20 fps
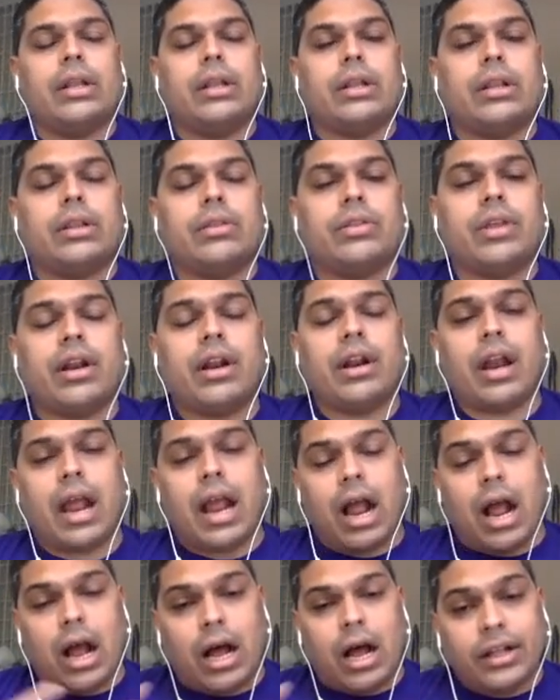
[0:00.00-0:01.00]
there are
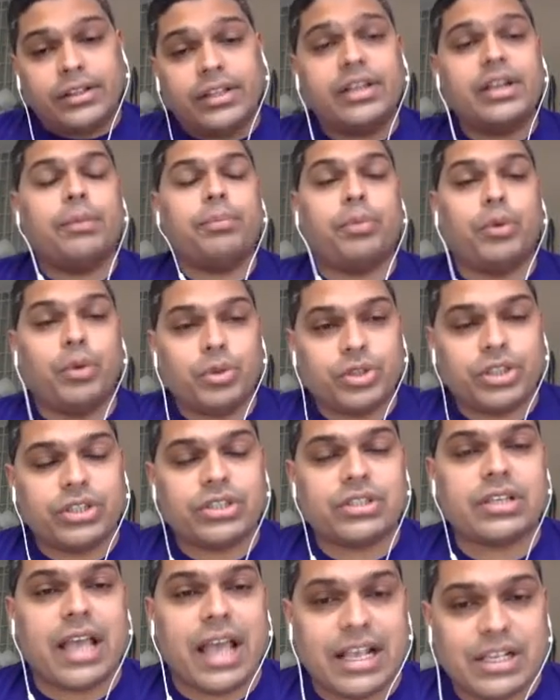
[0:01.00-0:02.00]
other
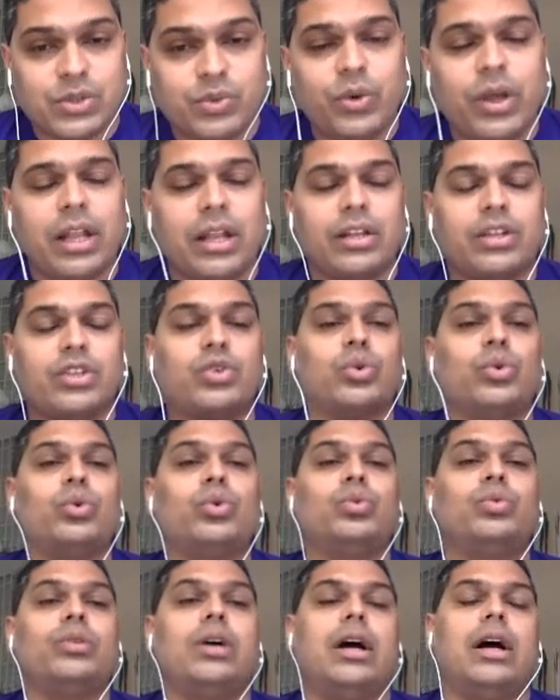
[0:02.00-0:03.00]
approaches as well
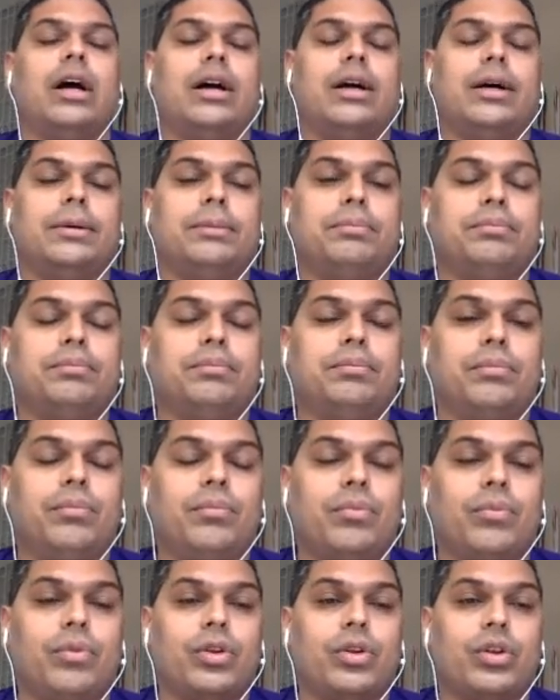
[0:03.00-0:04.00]
to uh,
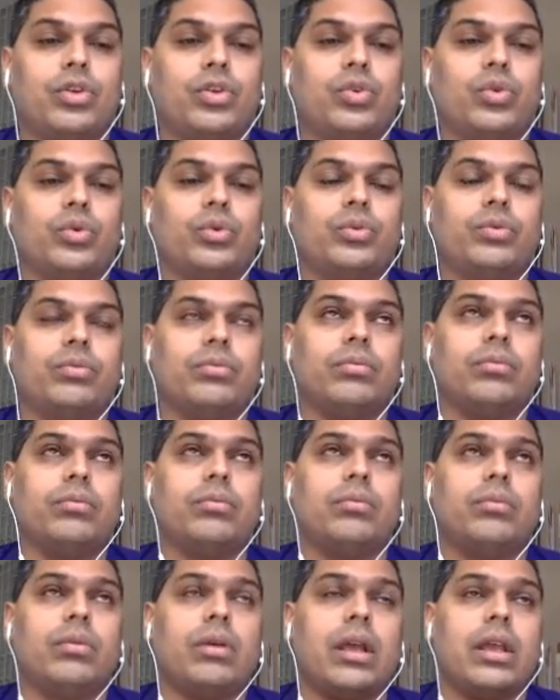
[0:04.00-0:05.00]
to
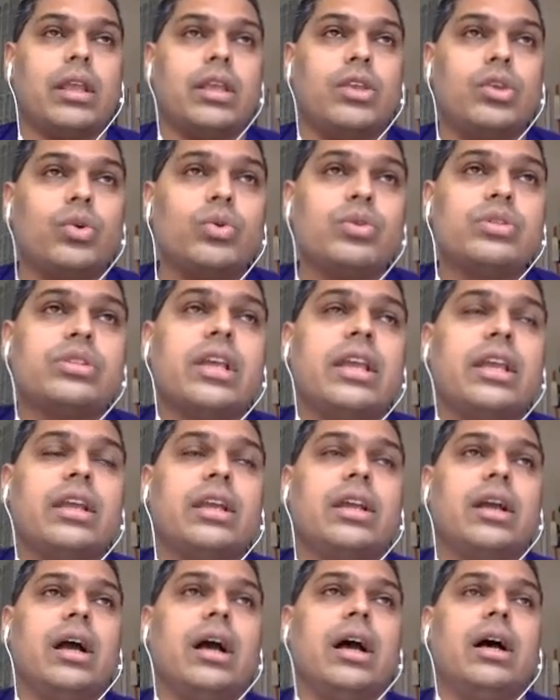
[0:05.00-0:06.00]
using
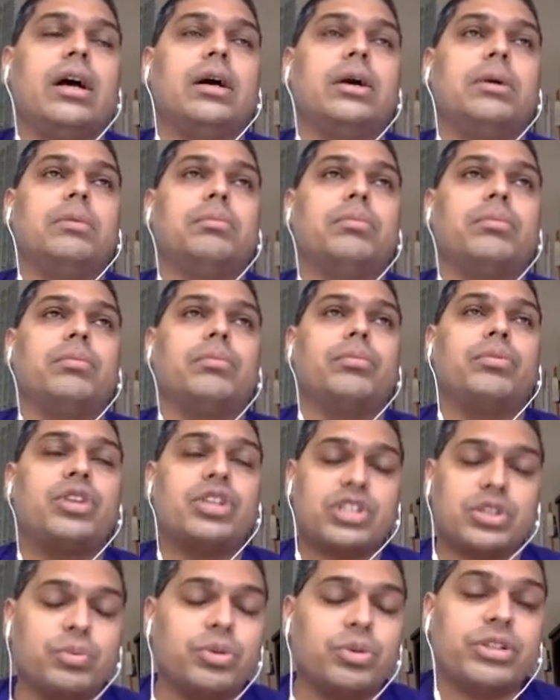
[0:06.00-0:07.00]
um,
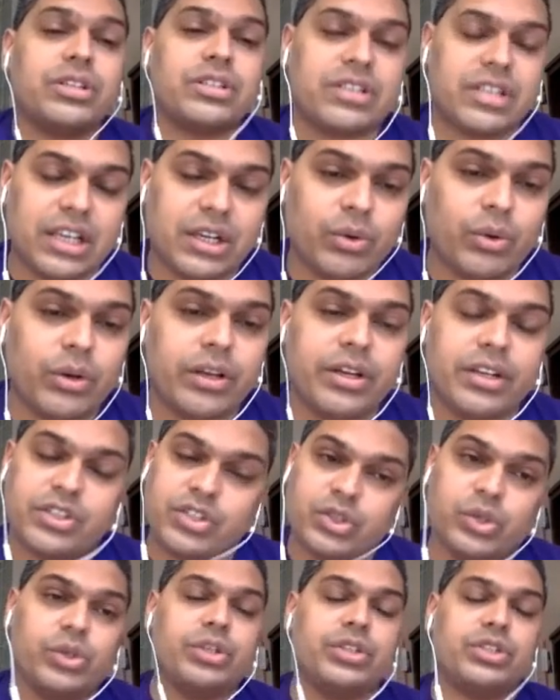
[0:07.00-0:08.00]
distributed SQL in a
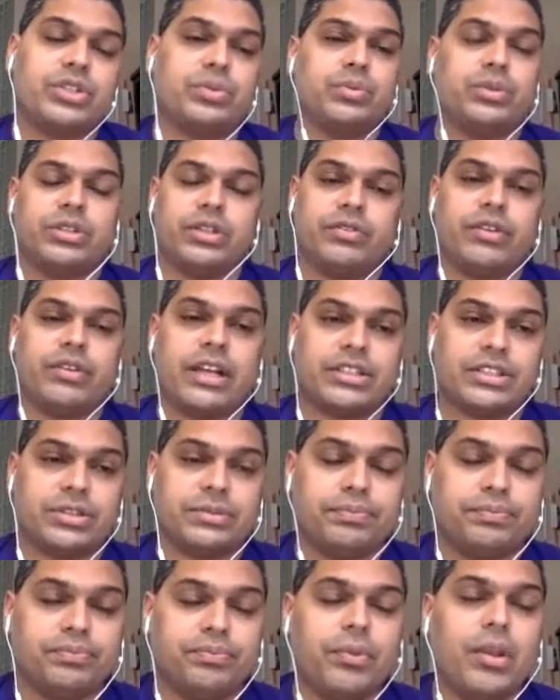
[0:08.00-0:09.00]
geo-distributed fashion.
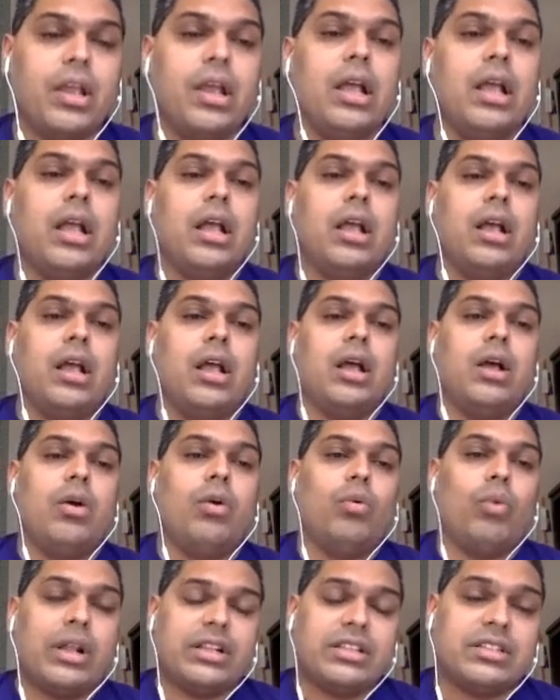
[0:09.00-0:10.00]

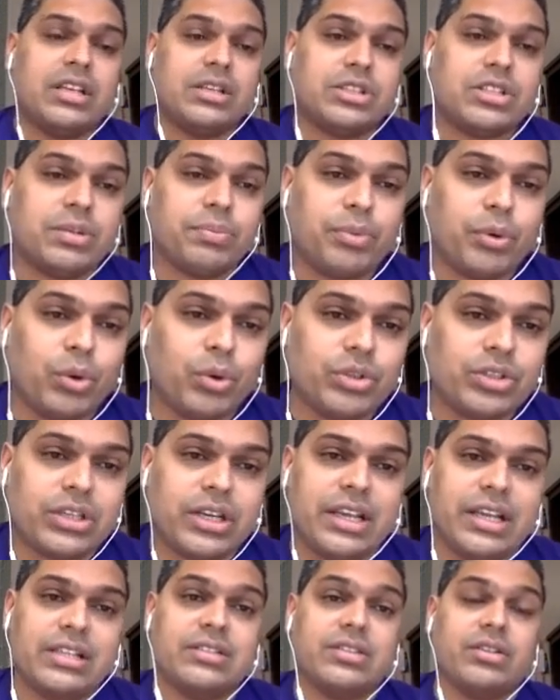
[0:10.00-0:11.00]
One such approach
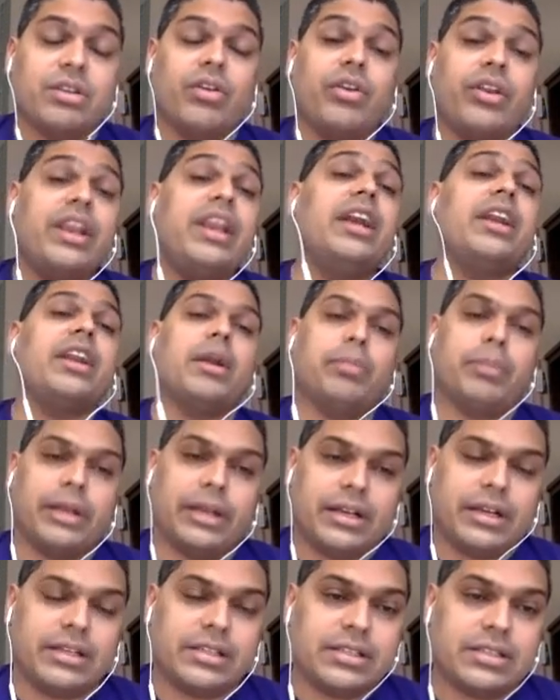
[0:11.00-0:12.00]
is read
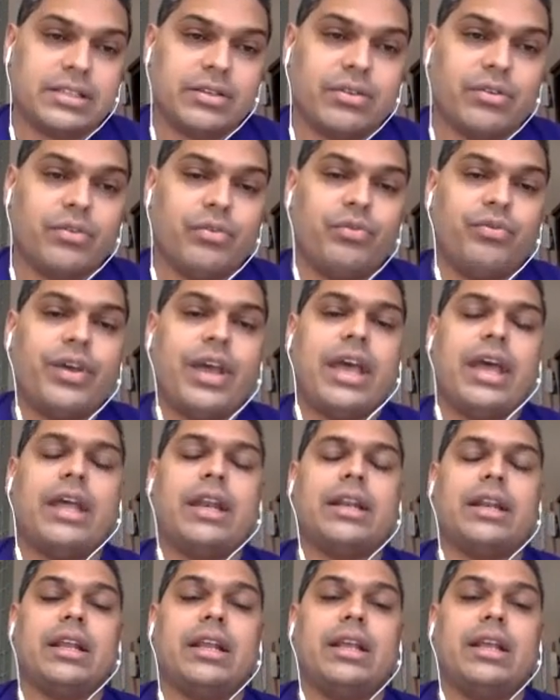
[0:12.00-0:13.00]
replicas, where